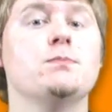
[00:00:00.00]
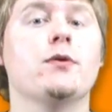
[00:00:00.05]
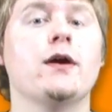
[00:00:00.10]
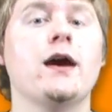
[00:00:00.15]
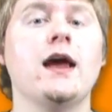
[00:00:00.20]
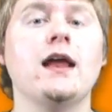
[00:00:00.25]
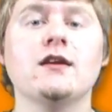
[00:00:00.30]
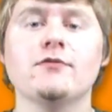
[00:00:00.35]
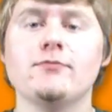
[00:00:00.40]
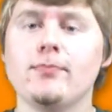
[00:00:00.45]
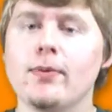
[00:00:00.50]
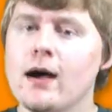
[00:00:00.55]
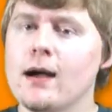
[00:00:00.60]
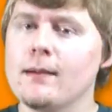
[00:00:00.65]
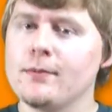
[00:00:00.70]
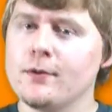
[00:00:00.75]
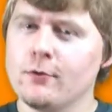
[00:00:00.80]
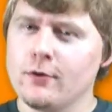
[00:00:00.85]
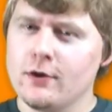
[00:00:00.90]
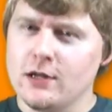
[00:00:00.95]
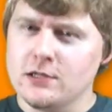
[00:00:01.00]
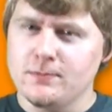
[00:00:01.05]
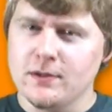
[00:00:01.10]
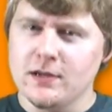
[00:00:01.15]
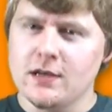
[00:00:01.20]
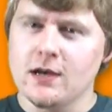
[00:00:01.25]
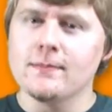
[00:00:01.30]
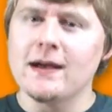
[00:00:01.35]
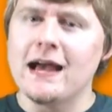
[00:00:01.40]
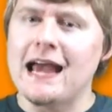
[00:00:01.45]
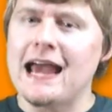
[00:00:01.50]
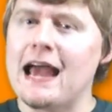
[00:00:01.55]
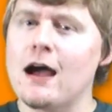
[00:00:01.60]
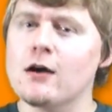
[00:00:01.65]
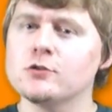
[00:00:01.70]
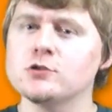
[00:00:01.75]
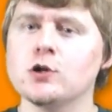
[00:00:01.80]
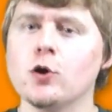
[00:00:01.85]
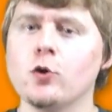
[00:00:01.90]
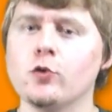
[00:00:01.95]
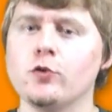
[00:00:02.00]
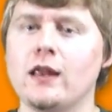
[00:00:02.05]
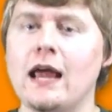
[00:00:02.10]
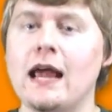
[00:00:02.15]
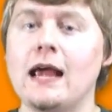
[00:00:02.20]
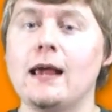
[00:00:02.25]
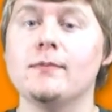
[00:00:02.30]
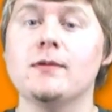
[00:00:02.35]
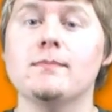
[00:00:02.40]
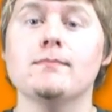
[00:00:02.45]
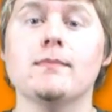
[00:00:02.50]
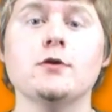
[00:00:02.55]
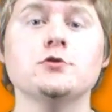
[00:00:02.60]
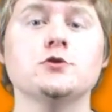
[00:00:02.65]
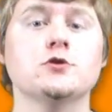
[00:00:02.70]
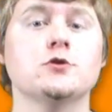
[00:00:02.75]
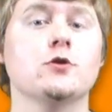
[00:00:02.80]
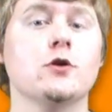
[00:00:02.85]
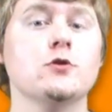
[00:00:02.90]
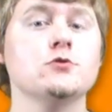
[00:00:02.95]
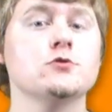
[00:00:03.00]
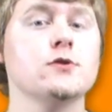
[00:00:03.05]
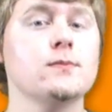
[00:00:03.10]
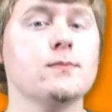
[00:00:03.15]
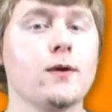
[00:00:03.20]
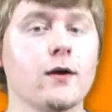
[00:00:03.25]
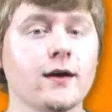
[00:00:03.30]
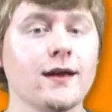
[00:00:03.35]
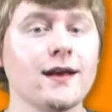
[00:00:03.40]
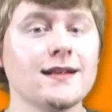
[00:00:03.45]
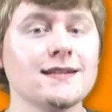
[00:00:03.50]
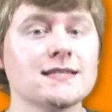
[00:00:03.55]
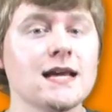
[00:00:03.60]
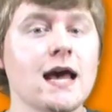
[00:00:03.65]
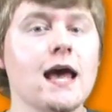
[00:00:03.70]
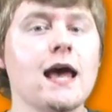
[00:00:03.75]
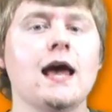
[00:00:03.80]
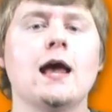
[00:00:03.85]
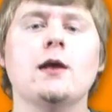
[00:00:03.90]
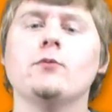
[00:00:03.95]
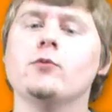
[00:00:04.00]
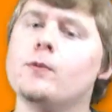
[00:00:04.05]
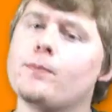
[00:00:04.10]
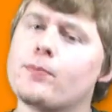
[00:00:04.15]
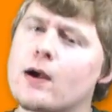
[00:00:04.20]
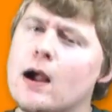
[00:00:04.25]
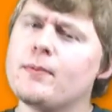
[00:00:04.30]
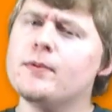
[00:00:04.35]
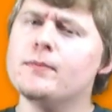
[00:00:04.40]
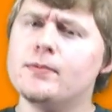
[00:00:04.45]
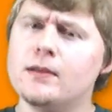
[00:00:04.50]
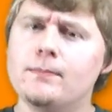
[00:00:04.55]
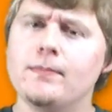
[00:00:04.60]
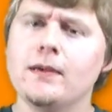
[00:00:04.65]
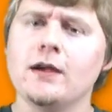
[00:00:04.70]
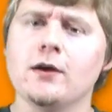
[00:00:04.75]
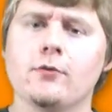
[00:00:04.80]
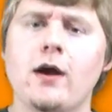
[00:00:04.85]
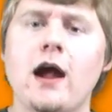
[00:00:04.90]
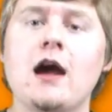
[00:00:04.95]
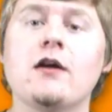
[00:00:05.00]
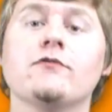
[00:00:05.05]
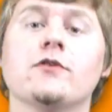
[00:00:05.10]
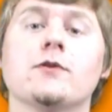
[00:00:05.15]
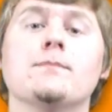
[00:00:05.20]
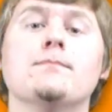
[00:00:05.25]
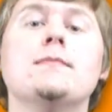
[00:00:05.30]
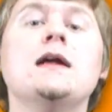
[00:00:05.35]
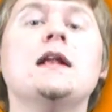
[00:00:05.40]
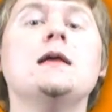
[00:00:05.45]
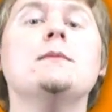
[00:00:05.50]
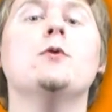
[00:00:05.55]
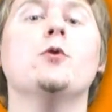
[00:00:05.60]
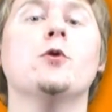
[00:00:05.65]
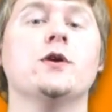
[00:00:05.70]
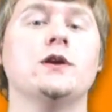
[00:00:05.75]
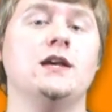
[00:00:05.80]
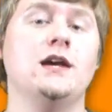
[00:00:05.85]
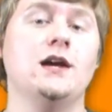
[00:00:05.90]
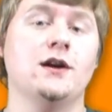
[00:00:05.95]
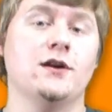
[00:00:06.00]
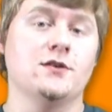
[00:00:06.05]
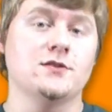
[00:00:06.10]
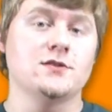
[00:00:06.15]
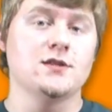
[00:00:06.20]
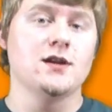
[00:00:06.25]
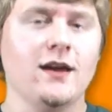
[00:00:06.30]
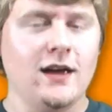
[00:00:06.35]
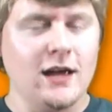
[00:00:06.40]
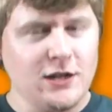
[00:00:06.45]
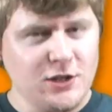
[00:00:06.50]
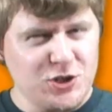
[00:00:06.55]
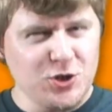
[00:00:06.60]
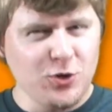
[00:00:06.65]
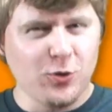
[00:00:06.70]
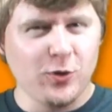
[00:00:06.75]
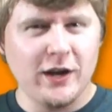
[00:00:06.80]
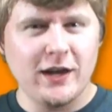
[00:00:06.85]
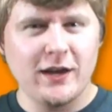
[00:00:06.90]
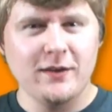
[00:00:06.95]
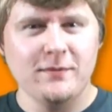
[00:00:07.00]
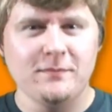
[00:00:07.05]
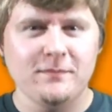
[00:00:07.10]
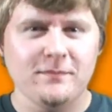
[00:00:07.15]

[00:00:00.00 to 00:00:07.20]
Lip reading: brand of popcorn has become a household name in most grocery markets and will probably be around for many more years. Enjoy.